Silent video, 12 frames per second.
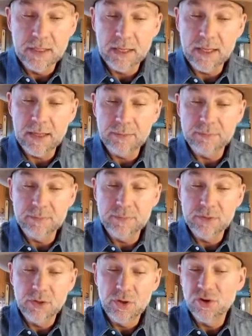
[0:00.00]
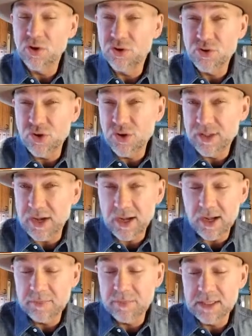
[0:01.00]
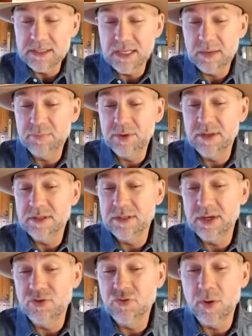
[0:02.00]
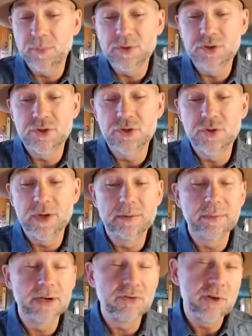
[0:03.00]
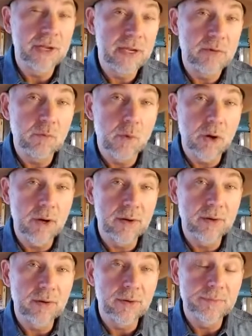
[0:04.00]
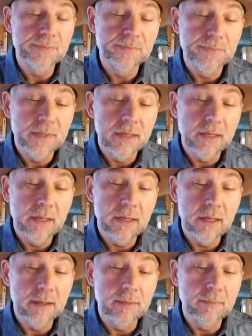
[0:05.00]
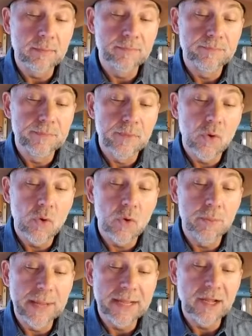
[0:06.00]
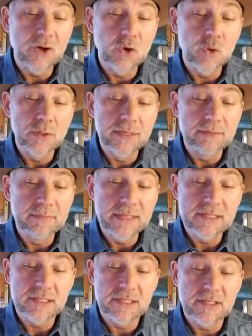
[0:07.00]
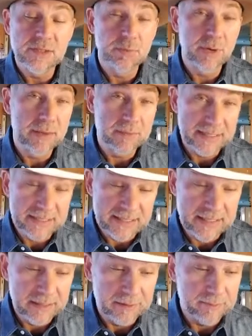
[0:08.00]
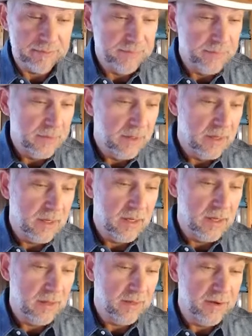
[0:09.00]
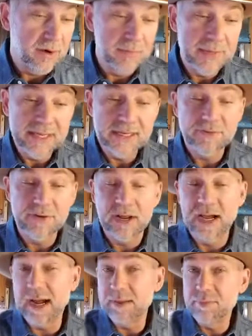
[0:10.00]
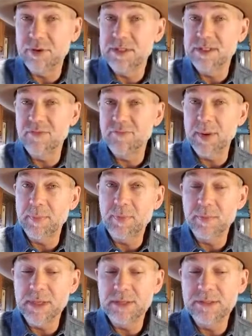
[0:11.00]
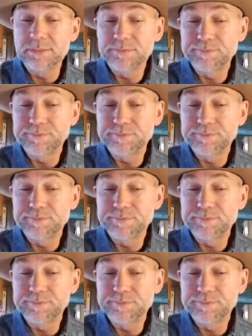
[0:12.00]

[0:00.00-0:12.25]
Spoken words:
Or during the hot months, I put a drop or two in my drinking water, or make a cooling mist to spray my skin. There are many different hybrids of peppermint